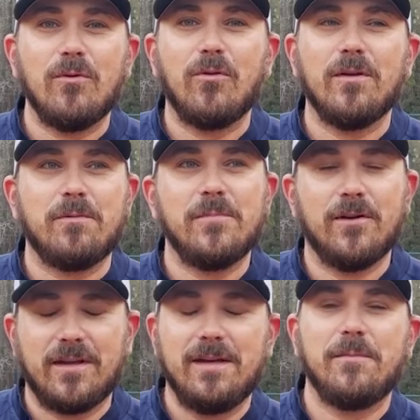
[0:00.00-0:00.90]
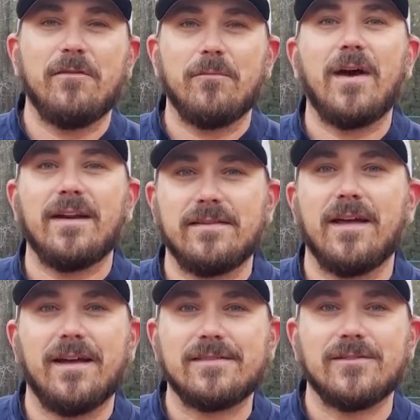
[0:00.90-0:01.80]
want to be able to keep giving back to
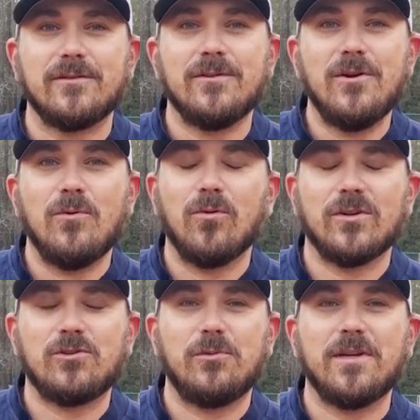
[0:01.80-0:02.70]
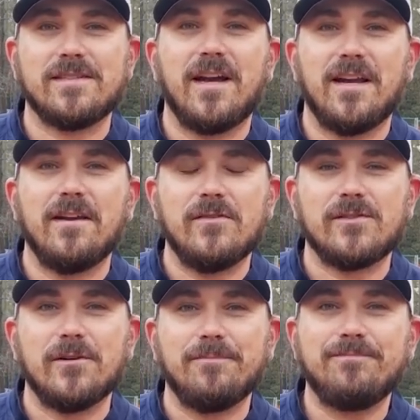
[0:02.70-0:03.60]
that so we're extremely excited to do so